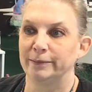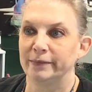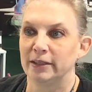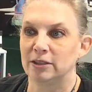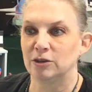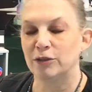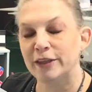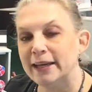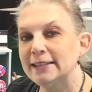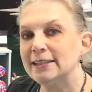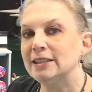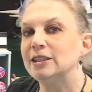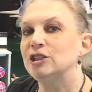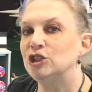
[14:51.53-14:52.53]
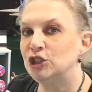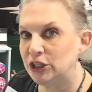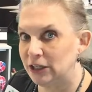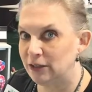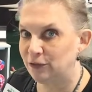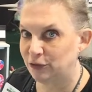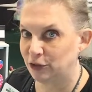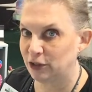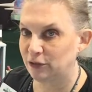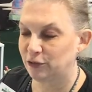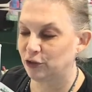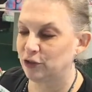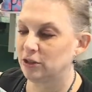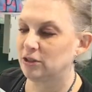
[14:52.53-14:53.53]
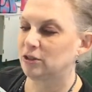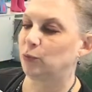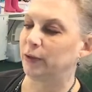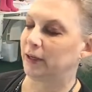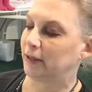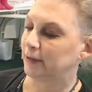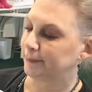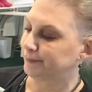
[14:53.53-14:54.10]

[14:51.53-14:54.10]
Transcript: Okay. So that's the G foot for this week.